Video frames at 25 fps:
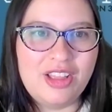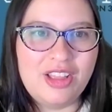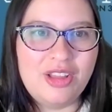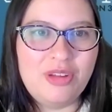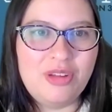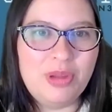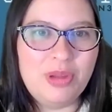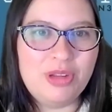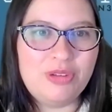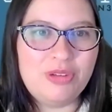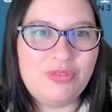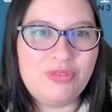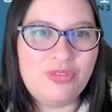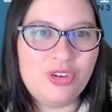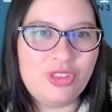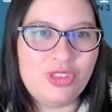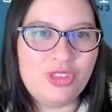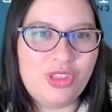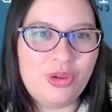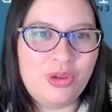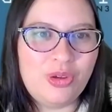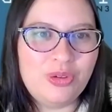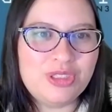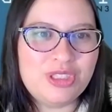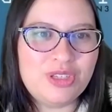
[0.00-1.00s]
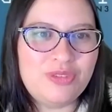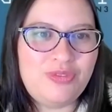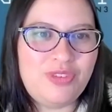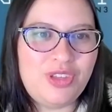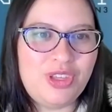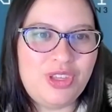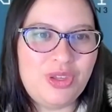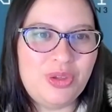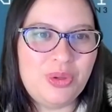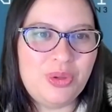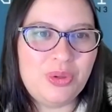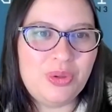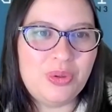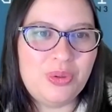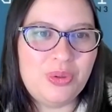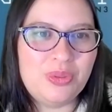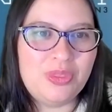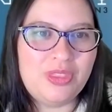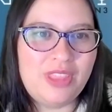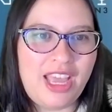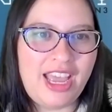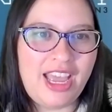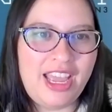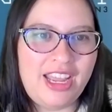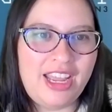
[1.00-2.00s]
but for those of you
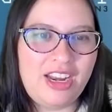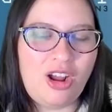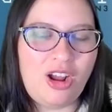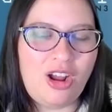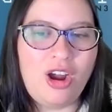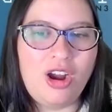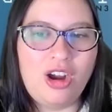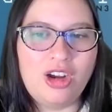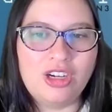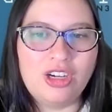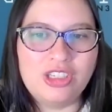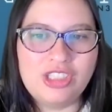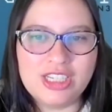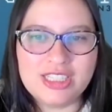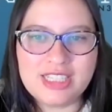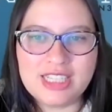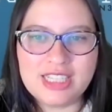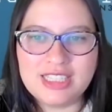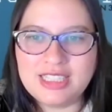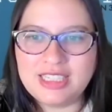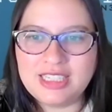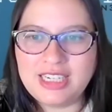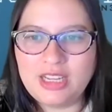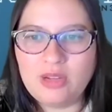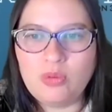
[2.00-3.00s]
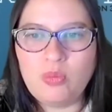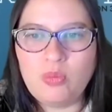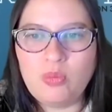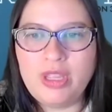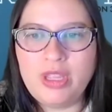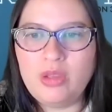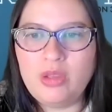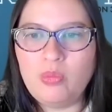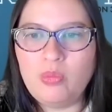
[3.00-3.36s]
that are just listening, we